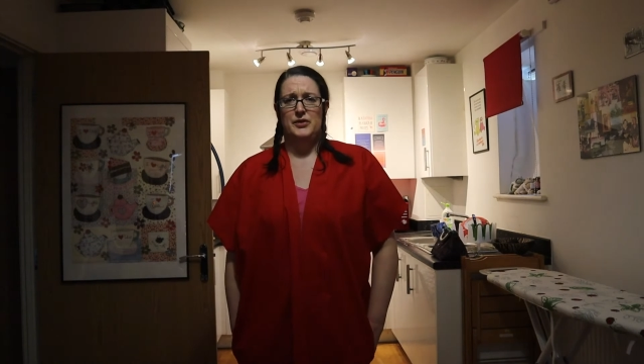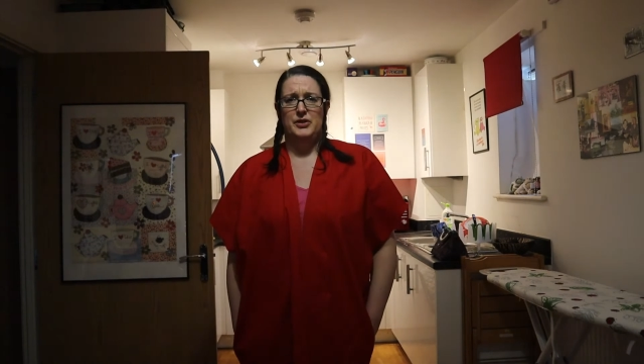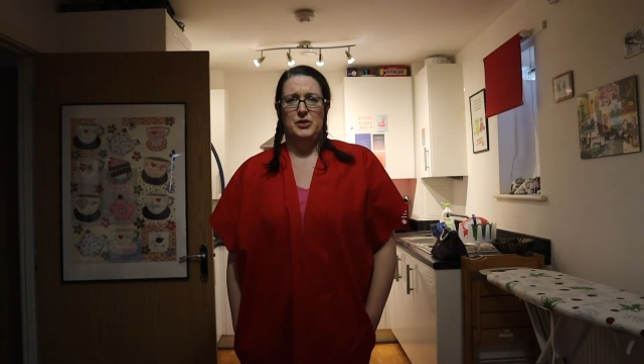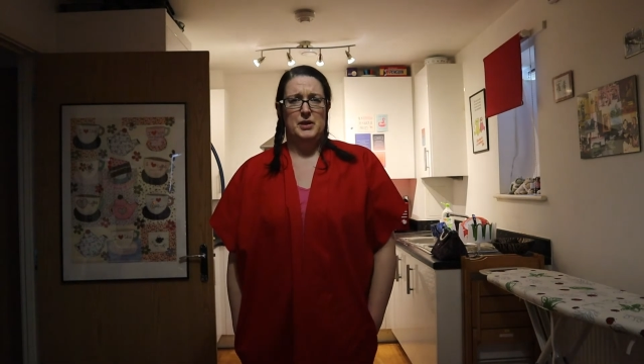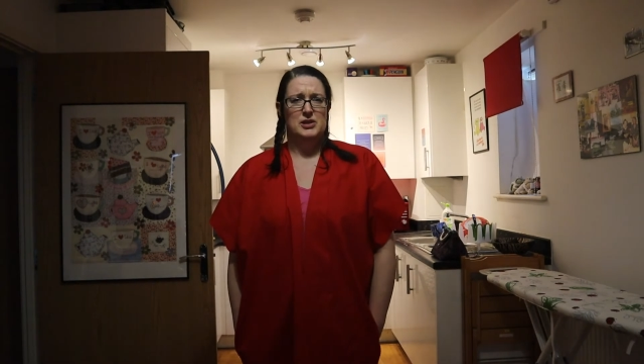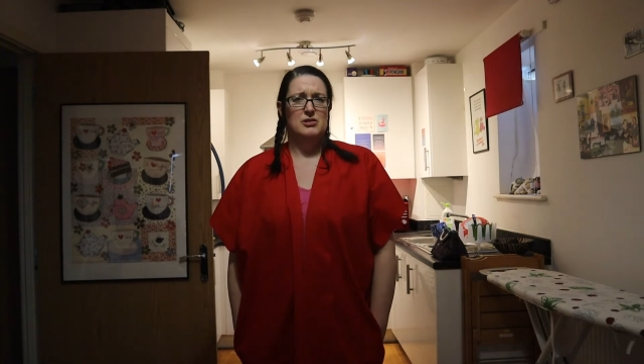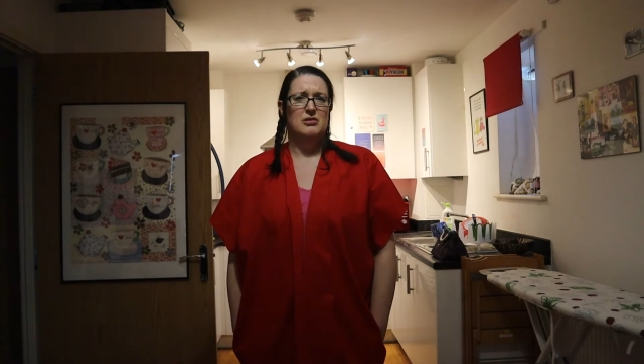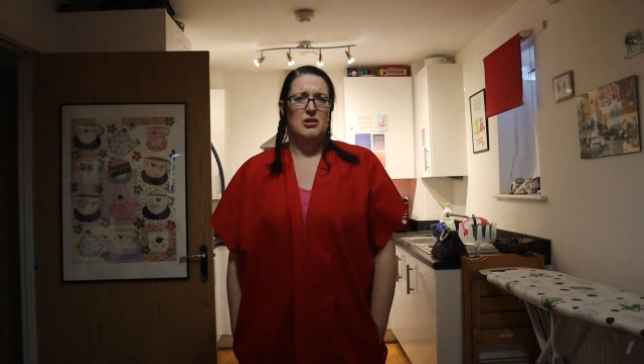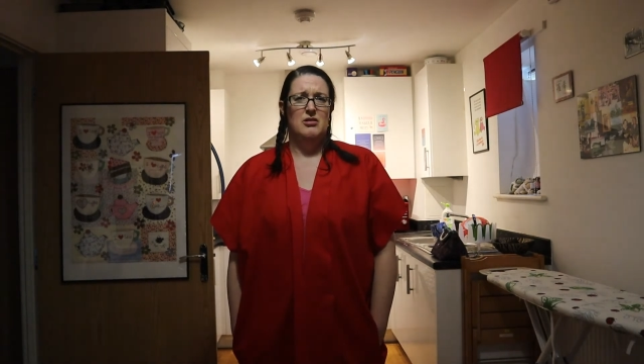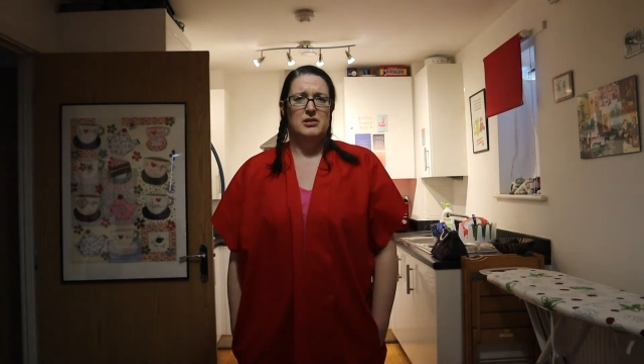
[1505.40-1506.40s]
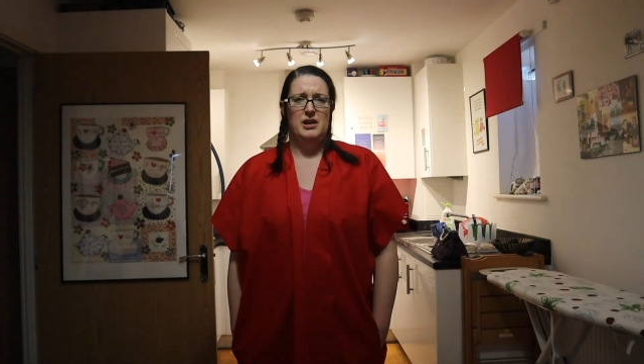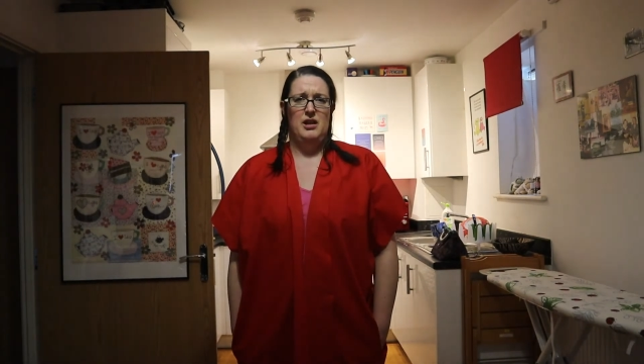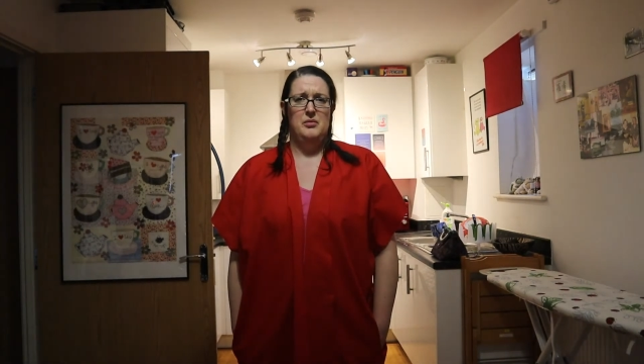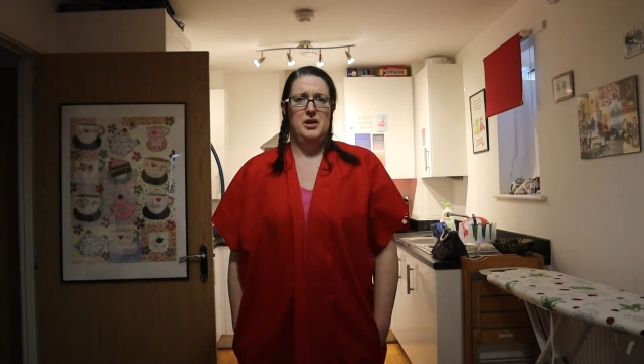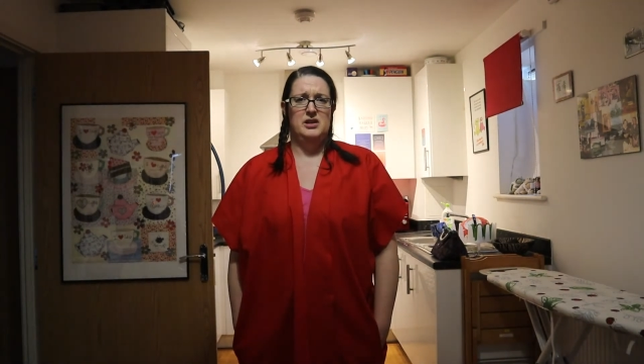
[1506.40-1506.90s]
feels a bit too long, then
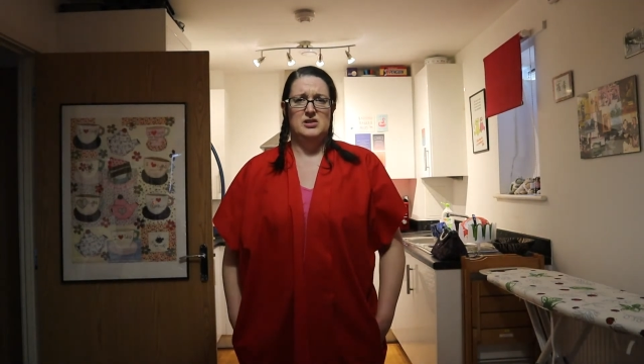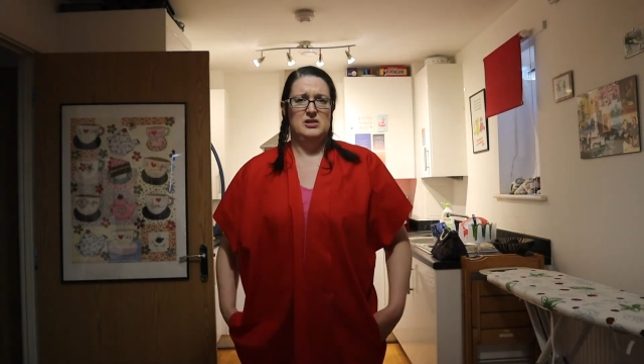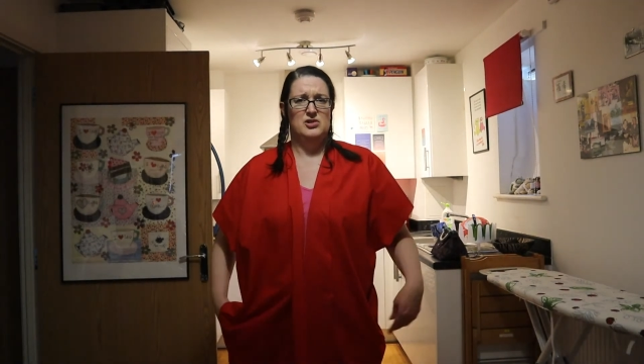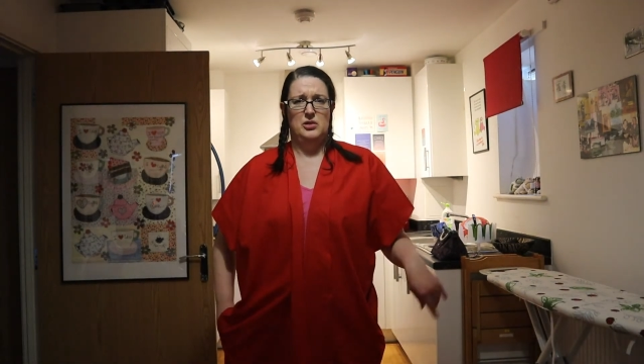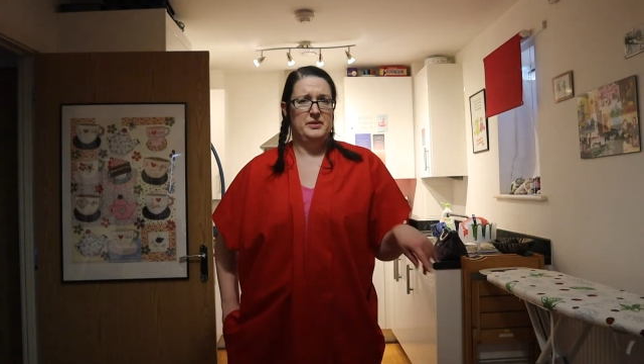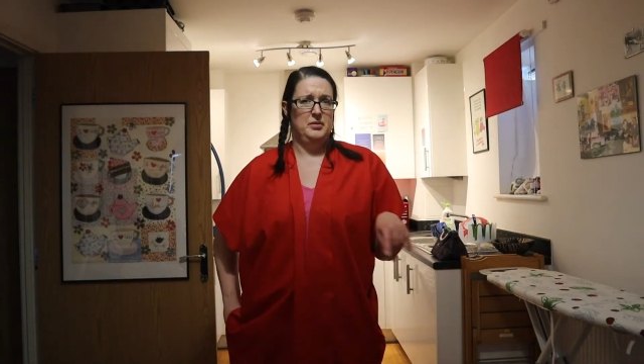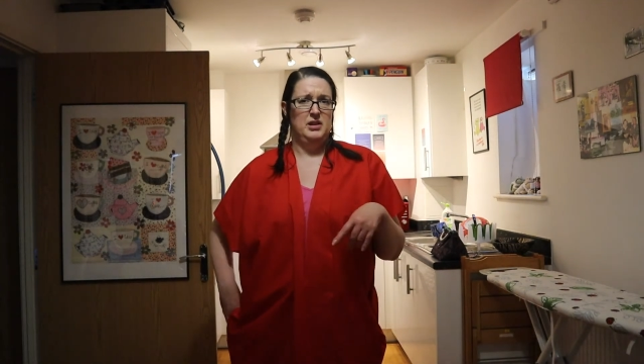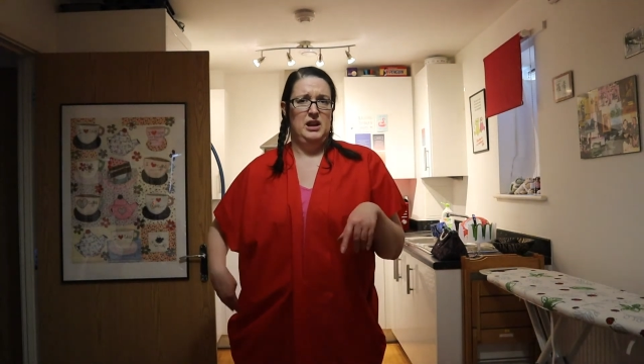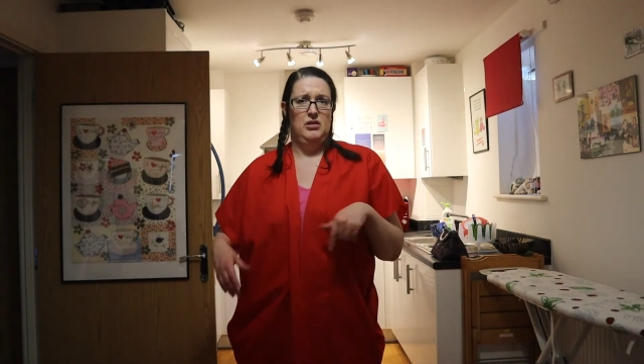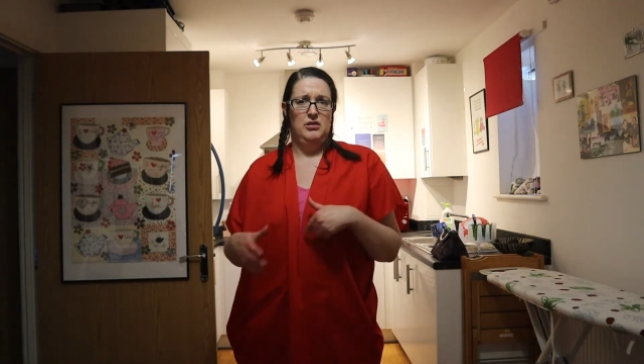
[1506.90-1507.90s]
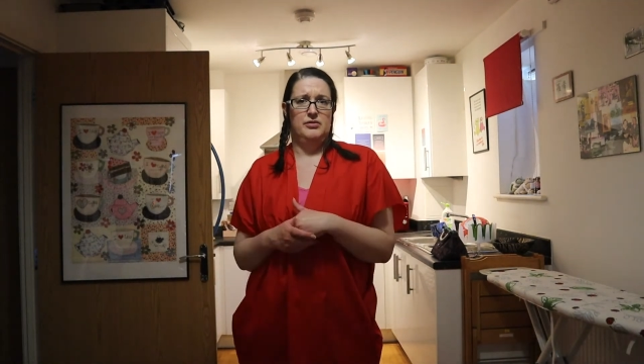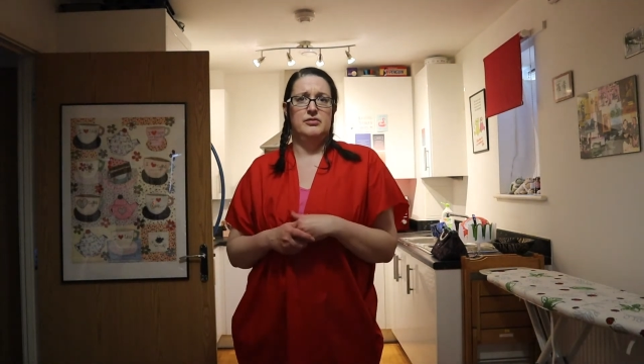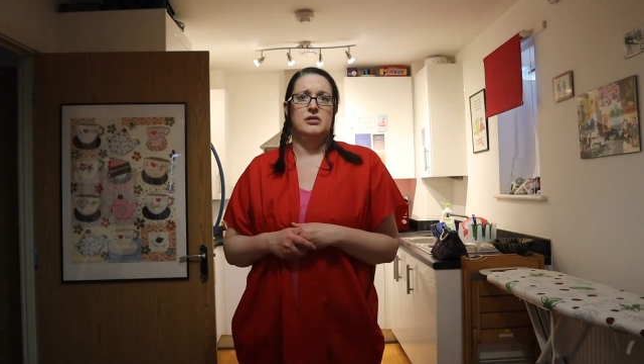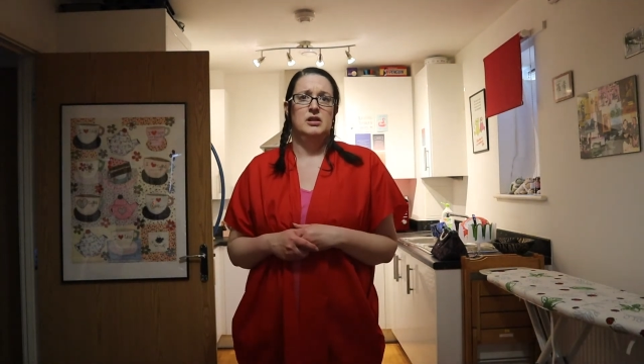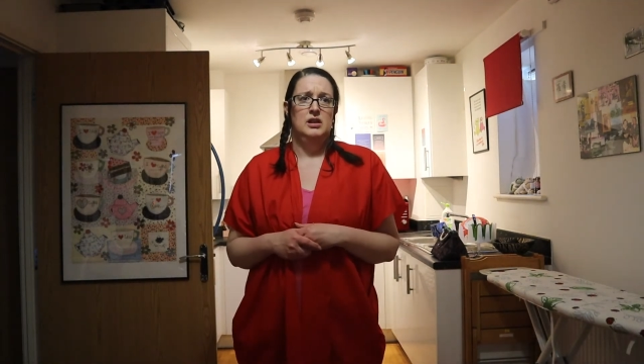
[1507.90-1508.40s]
I might just chop some of that off
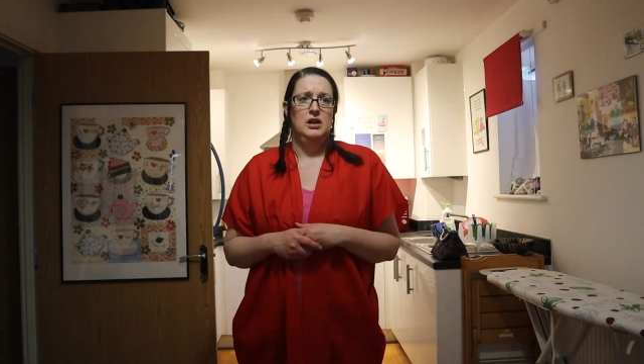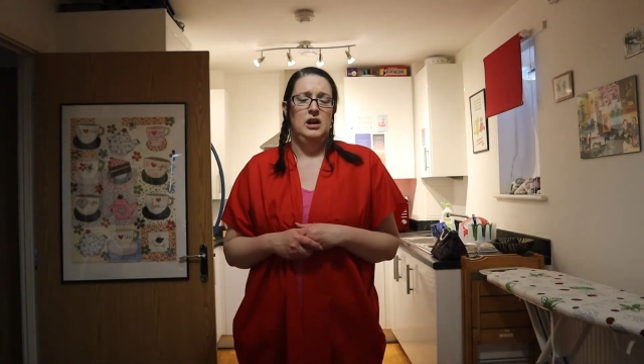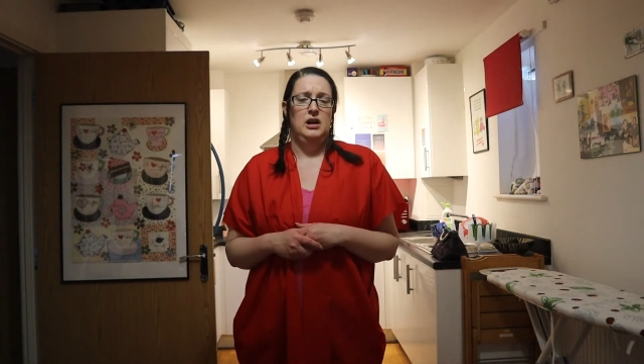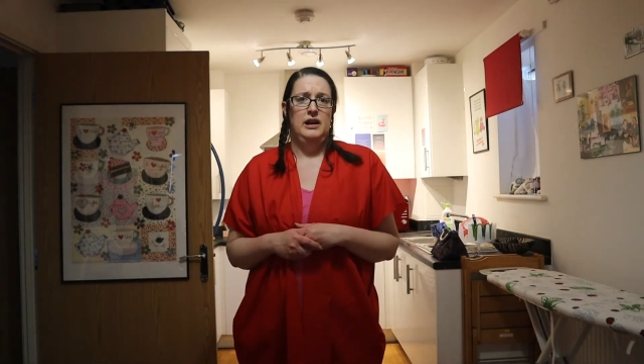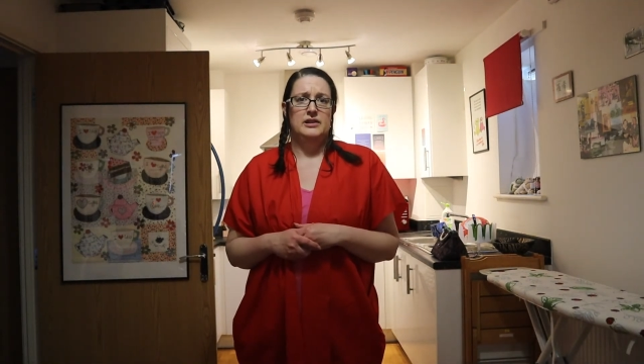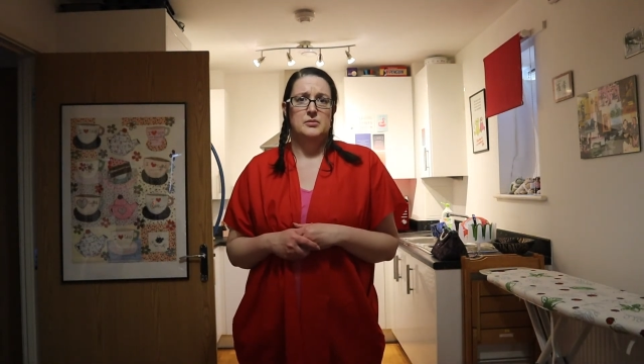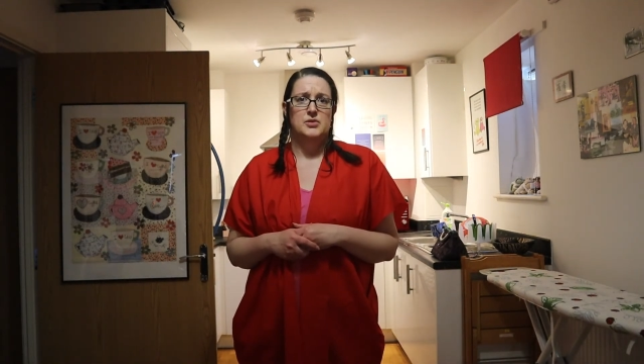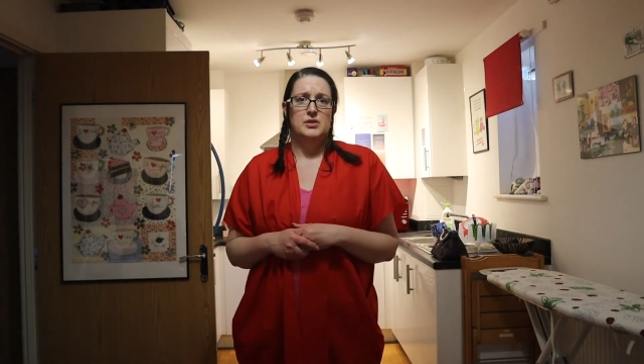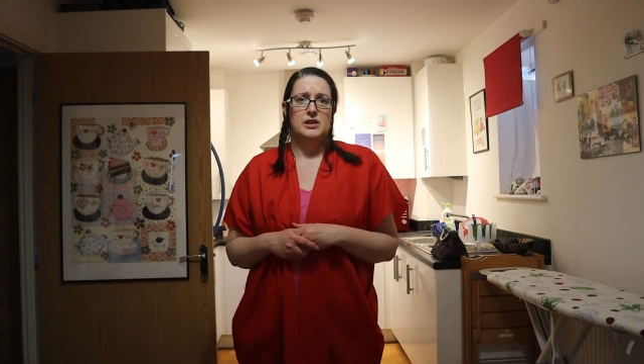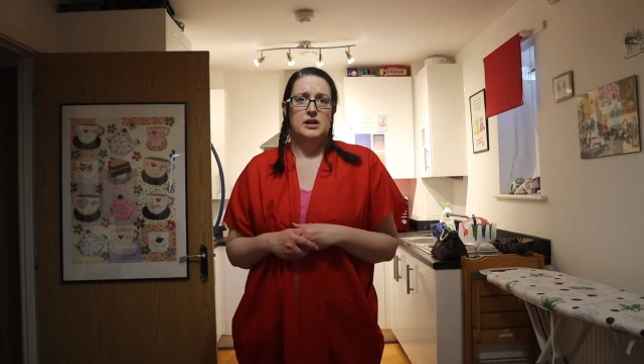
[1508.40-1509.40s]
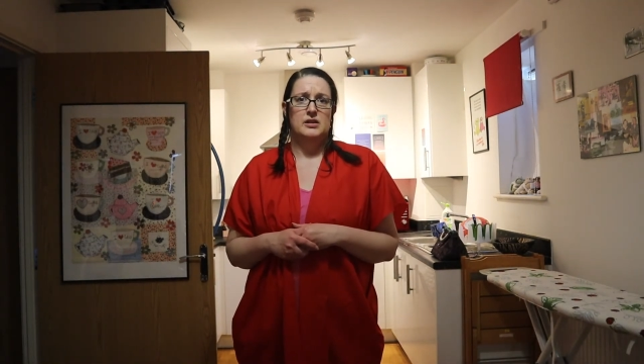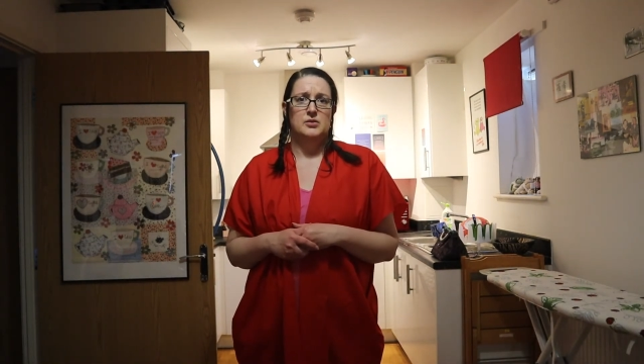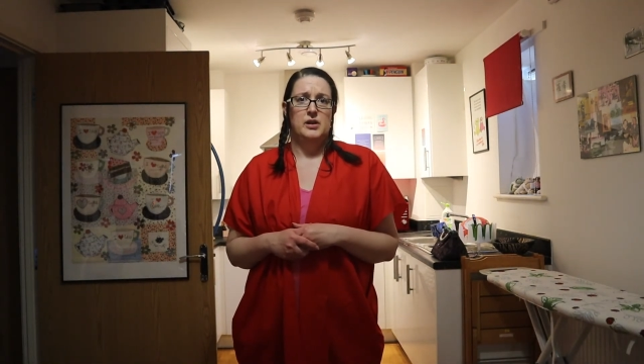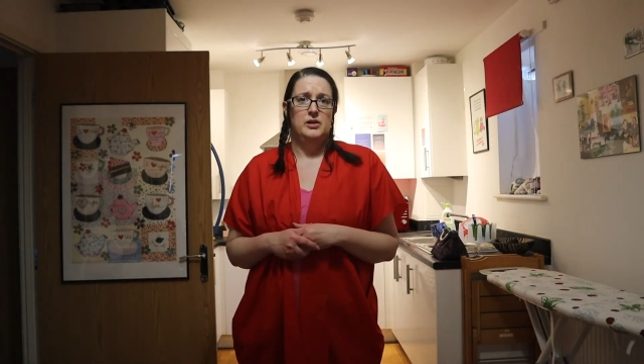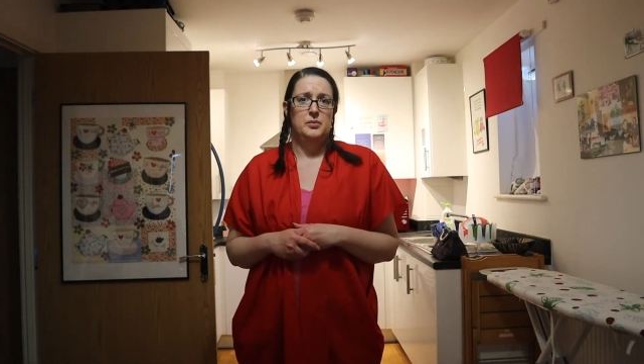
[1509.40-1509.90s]
as I'm doing that as
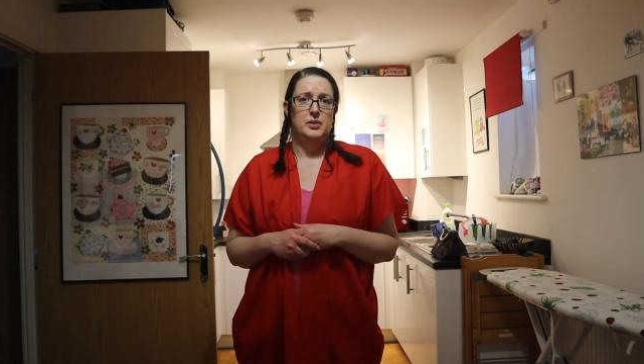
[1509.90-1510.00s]
well.